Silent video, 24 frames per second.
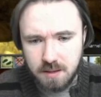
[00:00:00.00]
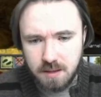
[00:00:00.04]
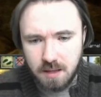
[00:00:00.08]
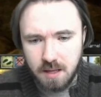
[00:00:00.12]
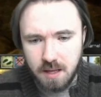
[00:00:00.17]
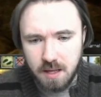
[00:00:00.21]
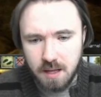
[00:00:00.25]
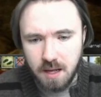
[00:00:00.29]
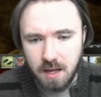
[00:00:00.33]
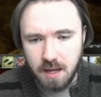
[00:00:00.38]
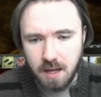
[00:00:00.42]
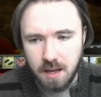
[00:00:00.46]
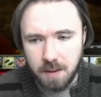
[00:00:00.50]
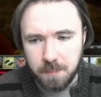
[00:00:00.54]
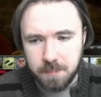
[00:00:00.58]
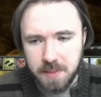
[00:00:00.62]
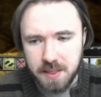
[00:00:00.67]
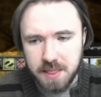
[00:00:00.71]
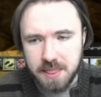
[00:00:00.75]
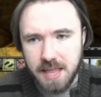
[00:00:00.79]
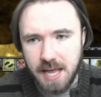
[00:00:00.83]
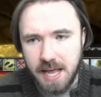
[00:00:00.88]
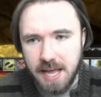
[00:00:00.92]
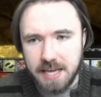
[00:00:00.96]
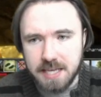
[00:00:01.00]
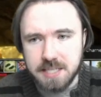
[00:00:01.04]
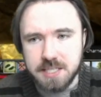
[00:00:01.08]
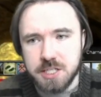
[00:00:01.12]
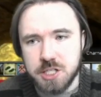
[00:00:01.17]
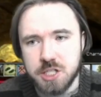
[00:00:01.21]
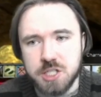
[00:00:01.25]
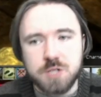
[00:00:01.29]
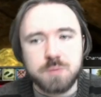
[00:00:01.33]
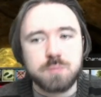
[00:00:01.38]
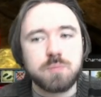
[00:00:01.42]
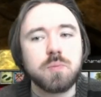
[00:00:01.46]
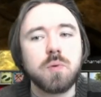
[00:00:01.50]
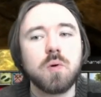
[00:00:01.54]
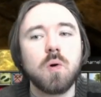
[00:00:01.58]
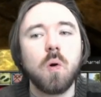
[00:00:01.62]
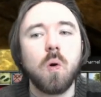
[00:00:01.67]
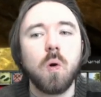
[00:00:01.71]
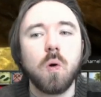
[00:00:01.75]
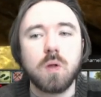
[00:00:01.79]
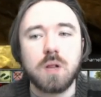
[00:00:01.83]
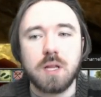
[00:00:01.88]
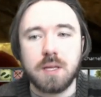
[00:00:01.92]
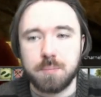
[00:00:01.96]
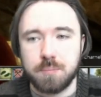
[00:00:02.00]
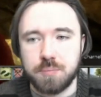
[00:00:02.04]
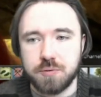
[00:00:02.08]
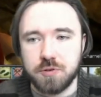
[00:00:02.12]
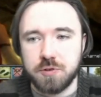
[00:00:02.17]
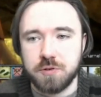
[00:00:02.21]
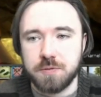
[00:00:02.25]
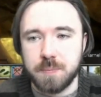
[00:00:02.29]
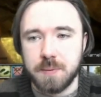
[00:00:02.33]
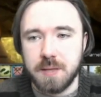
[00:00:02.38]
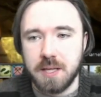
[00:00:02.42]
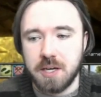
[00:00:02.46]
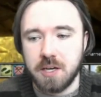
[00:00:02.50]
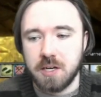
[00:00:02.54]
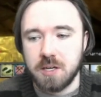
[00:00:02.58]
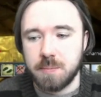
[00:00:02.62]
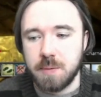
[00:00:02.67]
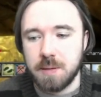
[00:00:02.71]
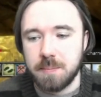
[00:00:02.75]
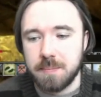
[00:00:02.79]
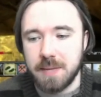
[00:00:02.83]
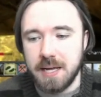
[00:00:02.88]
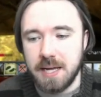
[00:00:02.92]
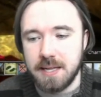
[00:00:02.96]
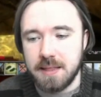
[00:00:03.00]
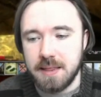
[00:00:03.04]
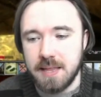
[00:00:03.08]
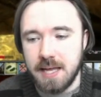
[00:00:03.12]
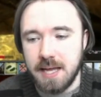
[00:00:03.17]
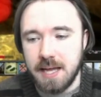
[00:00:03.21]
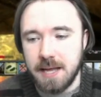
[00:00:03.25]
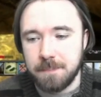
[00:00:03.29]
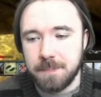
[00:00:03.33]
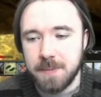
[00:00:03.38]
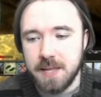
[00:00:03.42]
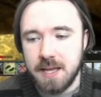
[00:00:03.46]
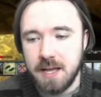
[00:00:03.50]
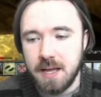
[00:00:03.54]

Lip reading: That is a small improvement that could be made there.